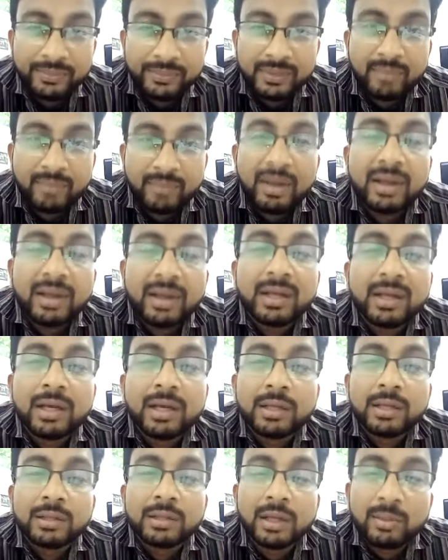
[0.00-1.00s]
but
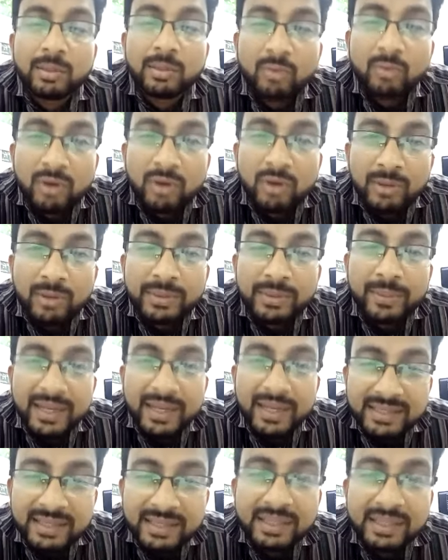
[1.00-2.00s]
the removal of the
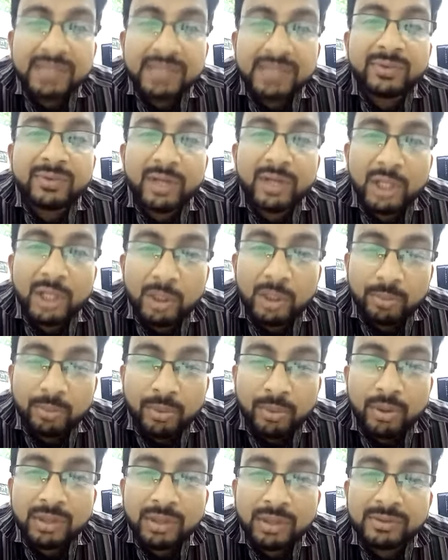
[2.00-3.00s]
placenta is very
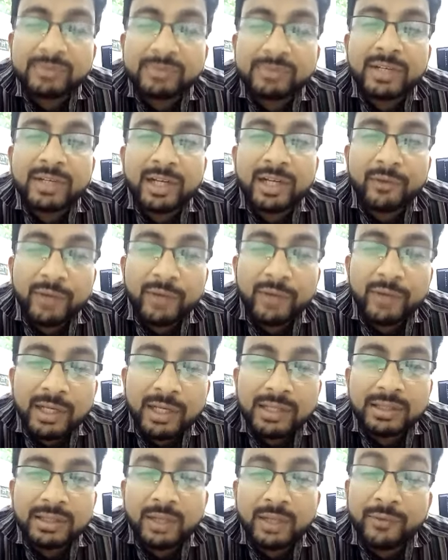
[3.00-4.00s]
important. It's very
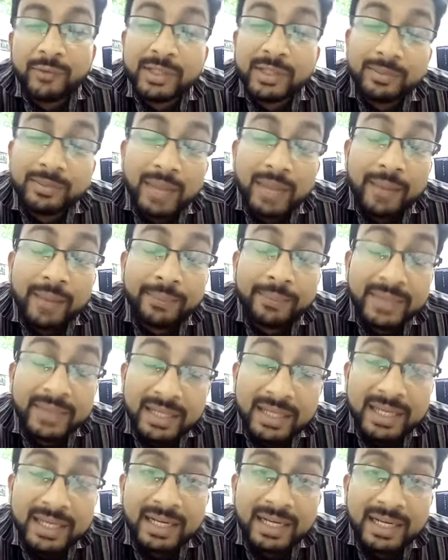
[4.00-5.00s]
difficult. If it is
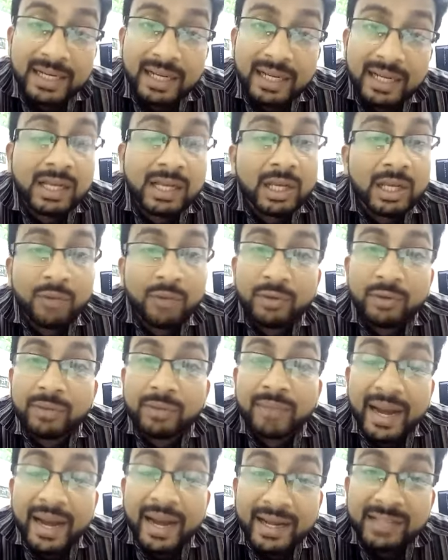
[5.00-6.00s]
percreta, if
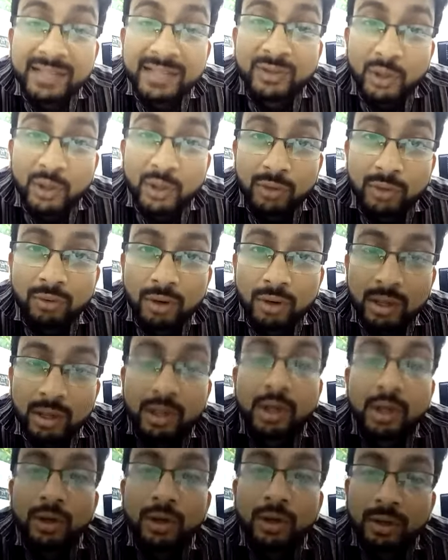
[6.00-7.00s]
your bladder is involved,
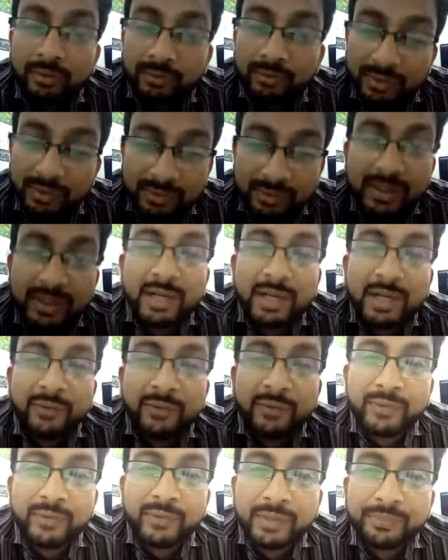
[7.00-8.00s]
it's very
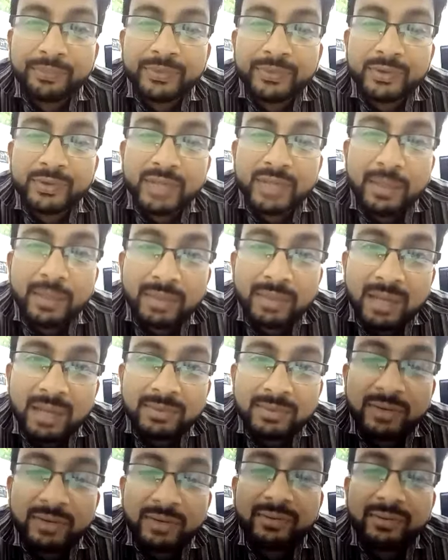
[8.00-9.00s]
difficult. So
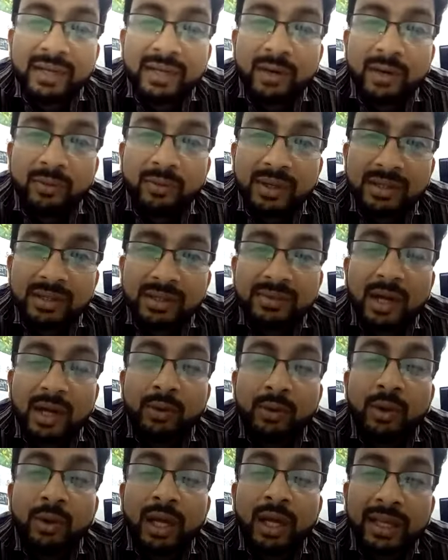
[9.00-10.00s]
sometimes what we are doing is we
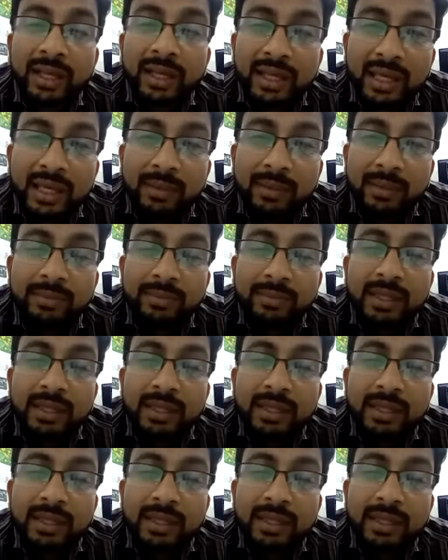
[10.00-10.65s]
have to keep